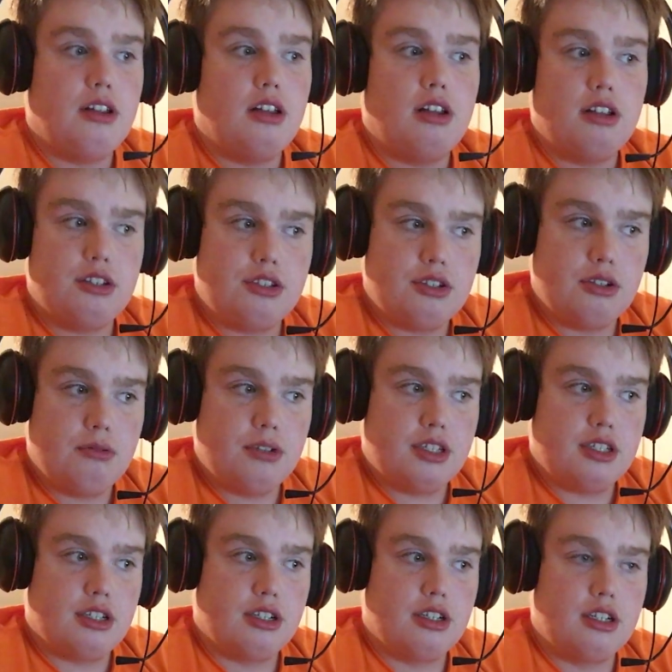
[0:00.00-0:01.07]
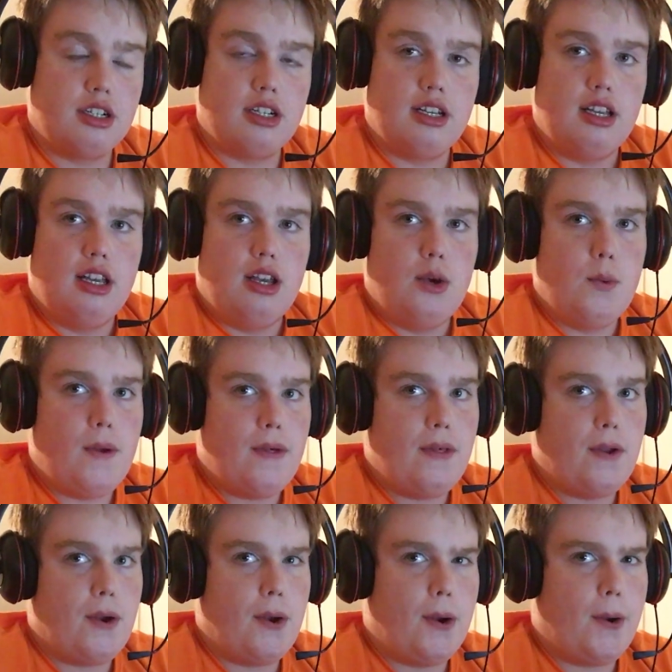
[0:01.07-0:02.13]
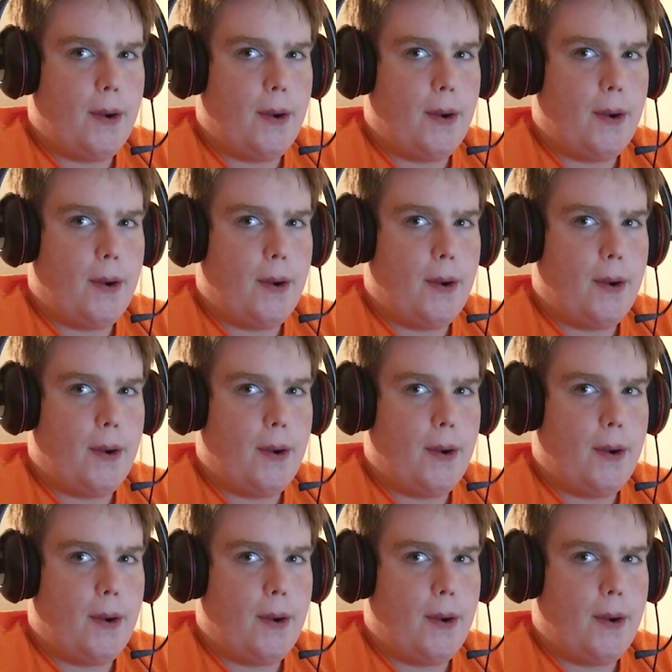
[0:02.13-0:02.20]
also return with her